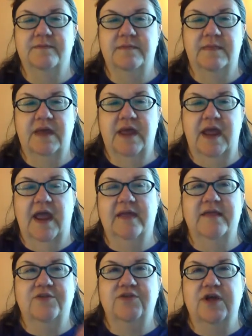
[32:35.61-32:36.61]
And
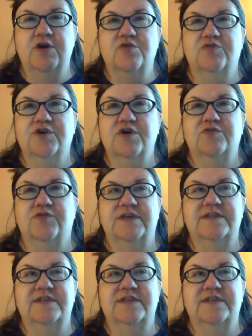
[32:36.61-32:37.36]
they do that over and over.